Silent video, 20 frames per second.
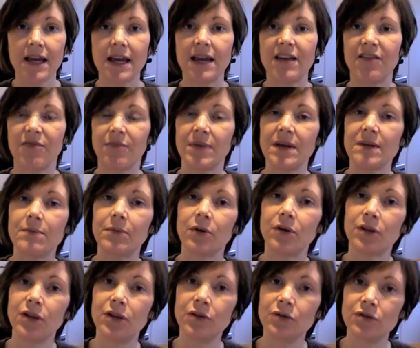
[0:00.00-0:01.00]
If
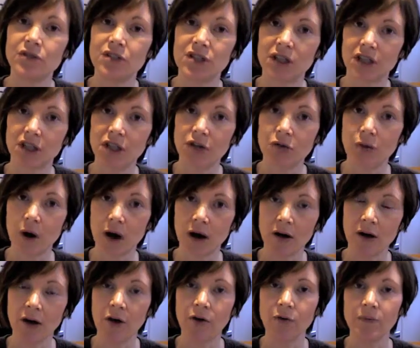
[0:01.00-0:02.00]
people use the
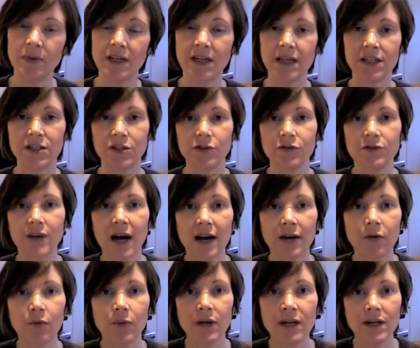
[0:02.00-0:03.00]
QR code because you've got
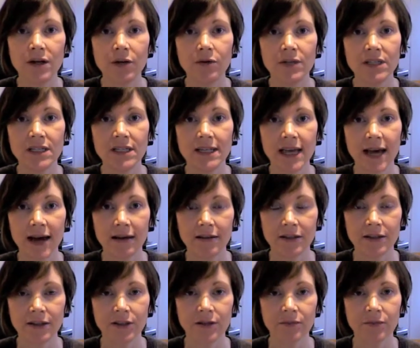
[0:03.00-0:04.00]
a window
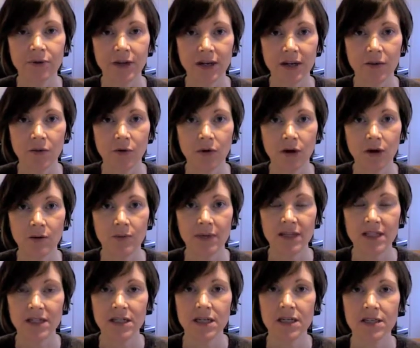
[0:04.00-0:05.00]
decal in your brick and mortar
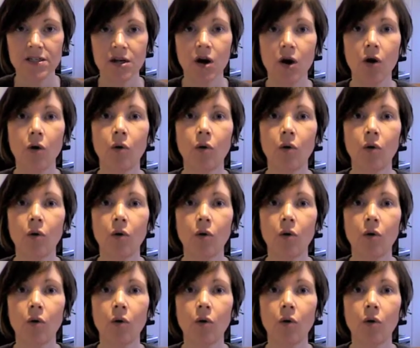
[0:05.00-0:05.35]
business,